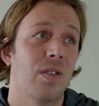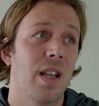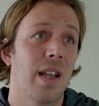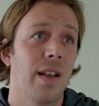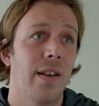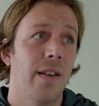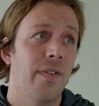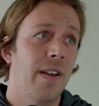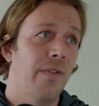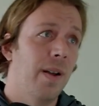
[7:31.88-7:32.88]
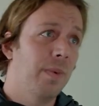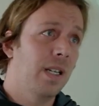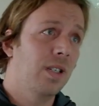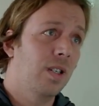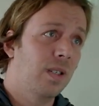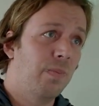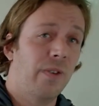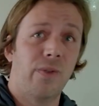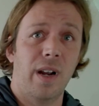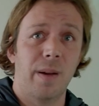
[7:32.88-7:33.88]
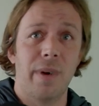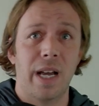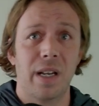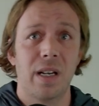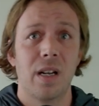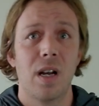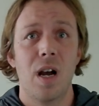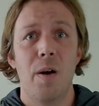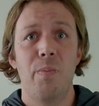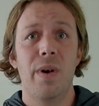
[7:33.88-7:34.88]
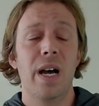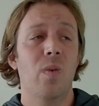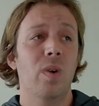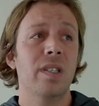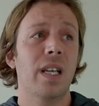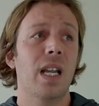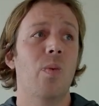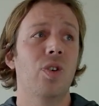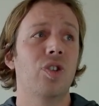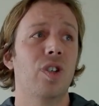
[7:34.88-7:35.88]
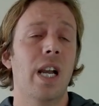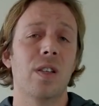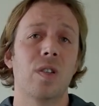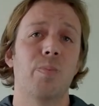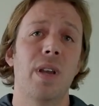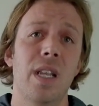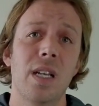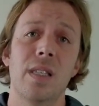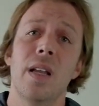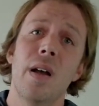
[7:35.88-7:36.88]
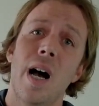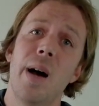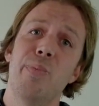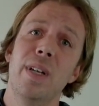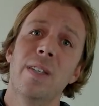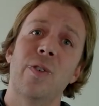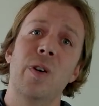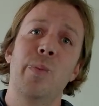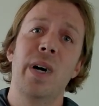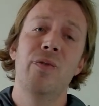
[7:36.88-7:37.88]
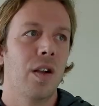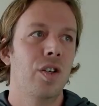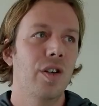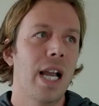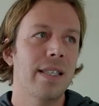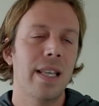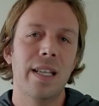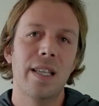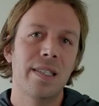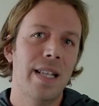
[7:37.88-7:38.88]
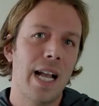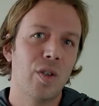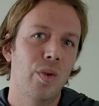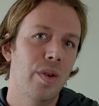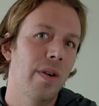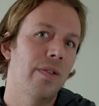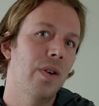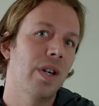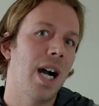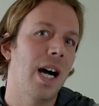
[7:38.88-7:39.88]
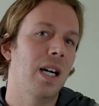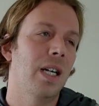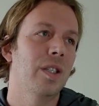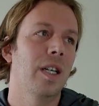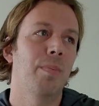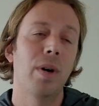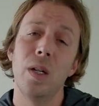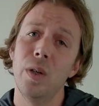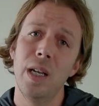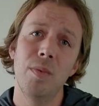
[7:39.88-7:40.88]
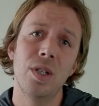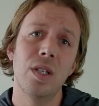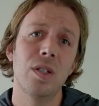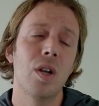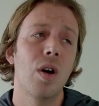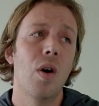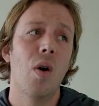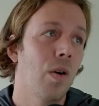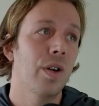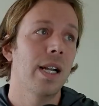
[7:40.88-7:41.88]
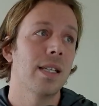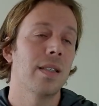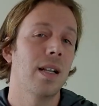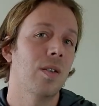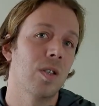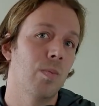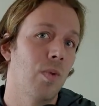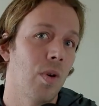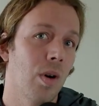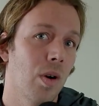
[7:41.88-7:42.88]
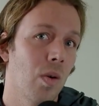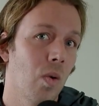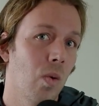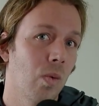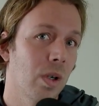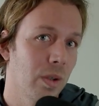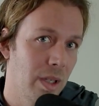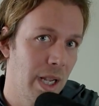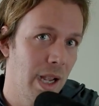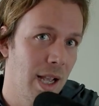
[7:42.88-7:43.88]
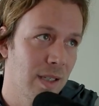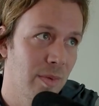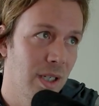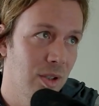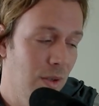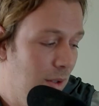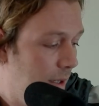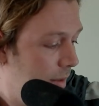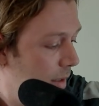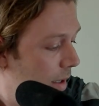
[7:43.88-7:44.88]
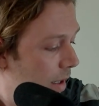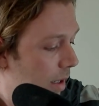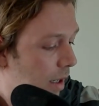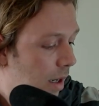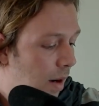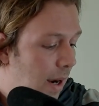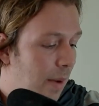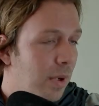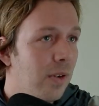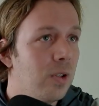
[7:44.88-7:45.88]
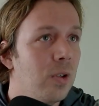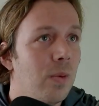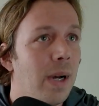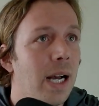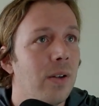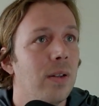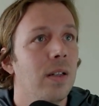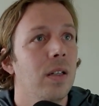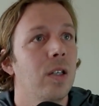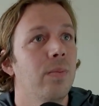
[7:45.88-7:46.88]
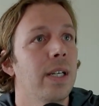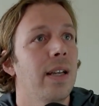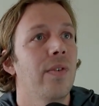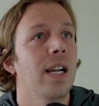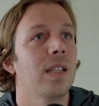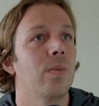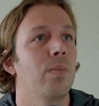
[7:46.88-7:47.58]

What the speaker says: if I'm gonna just be frank about it. But once again, I want you guys' opinion. Please vote above. Do you guys think this is an actual UFO caught on the Apollo images? Or do you guys think there's more worldly explanation to this? All right, I'm gonna zoom out a little bit, give you guys a